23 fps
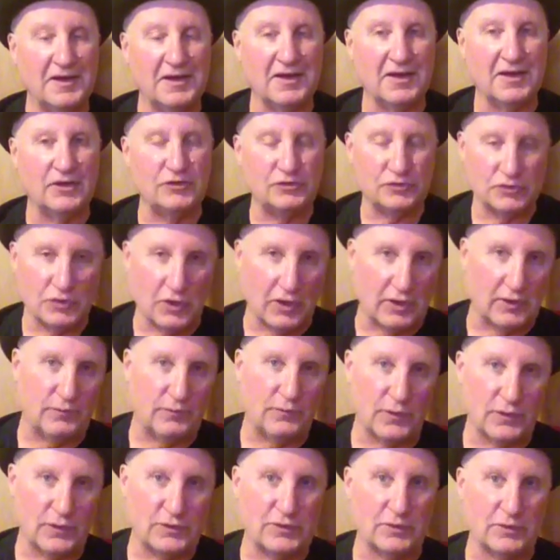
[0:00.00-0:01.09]
it's not
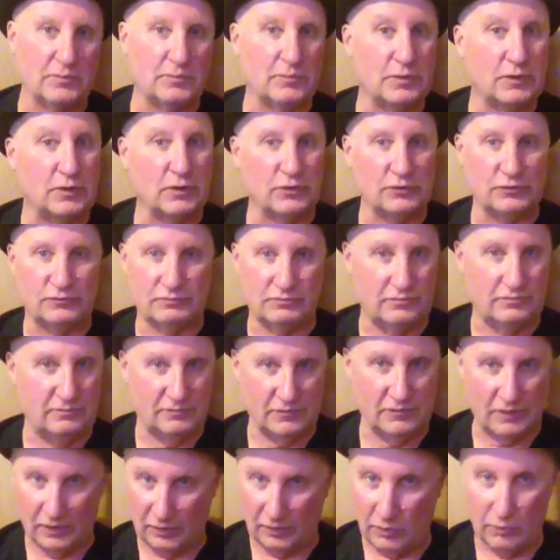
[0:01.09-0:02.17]
efficient because
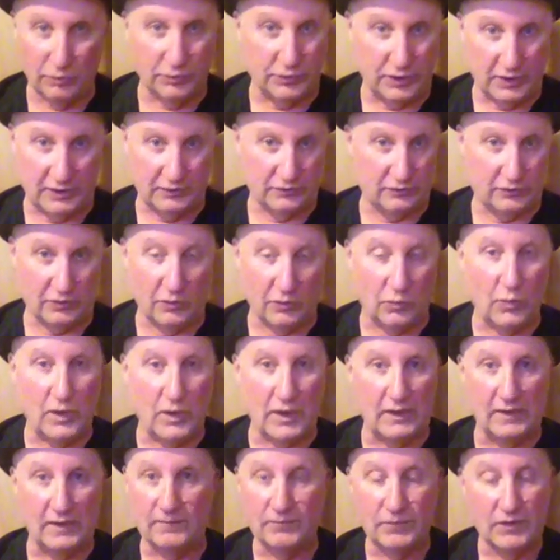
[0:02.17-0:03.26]
the whole thing is going to
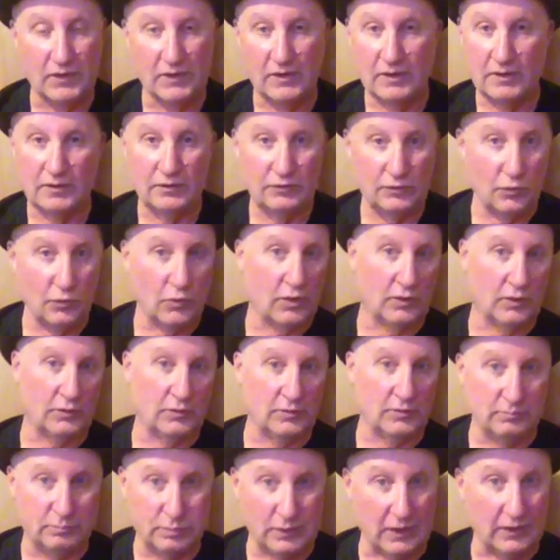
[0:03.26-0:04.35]
weigh
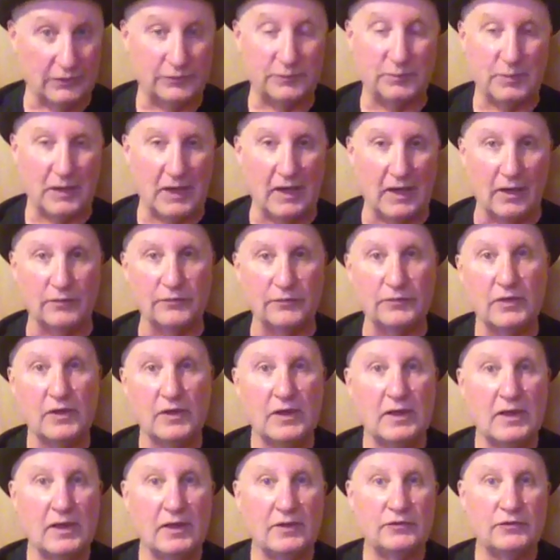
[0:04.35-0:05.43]
200 plus pounds.
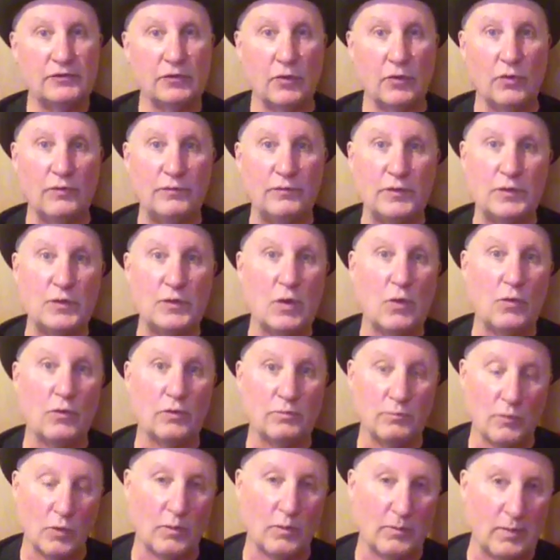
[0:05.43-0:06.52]
So if you go with
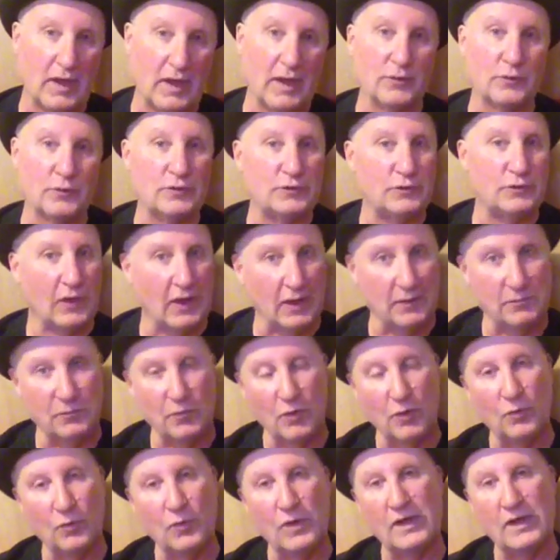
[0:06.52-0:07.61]
more batteries, you add
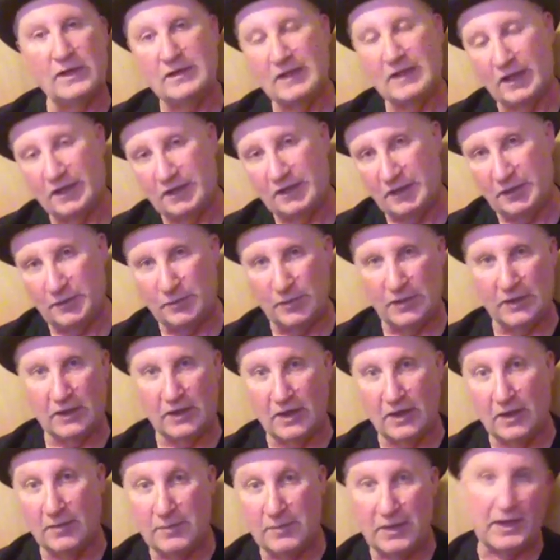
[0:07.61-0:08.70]
more weight. Now you need a bigger
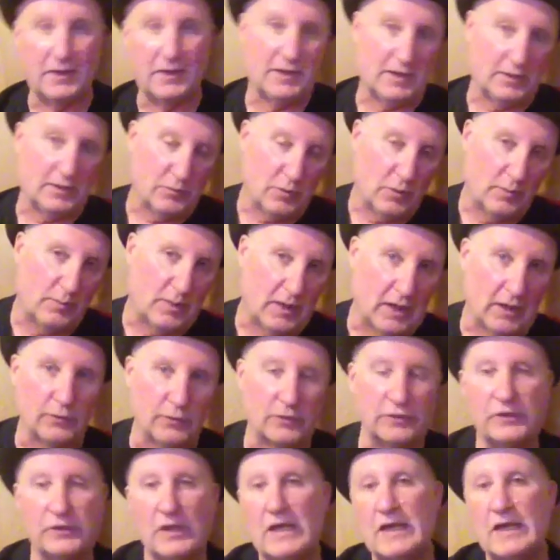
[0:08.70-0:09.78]
hub. Now you need more
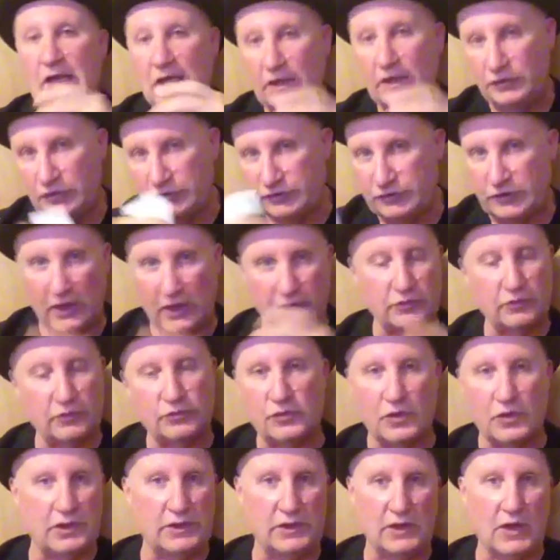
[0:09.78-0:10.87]
batteries. It just starts a
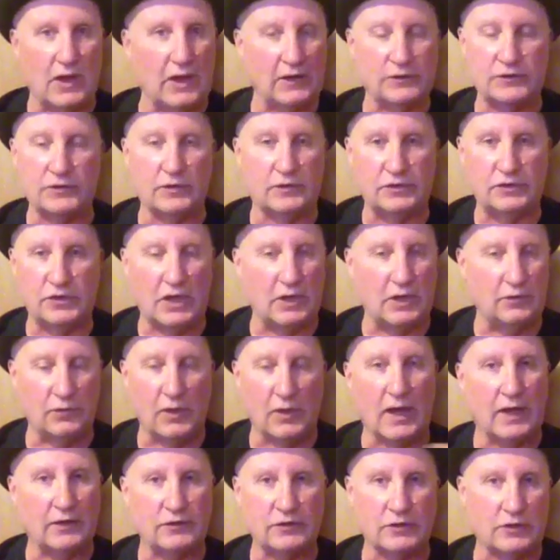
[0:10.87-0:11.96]
chain
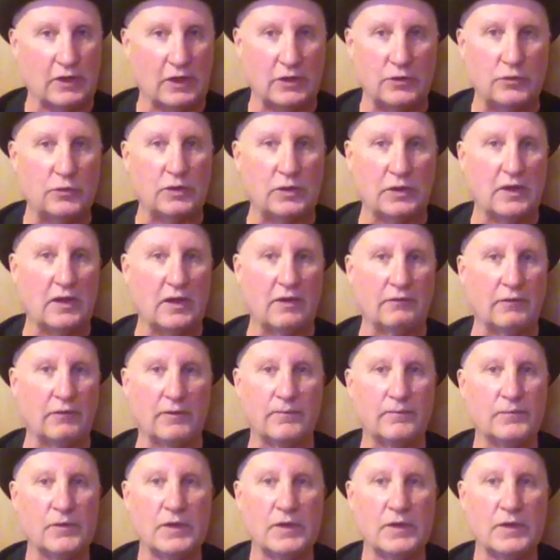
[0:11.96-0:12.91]
reaction that you can never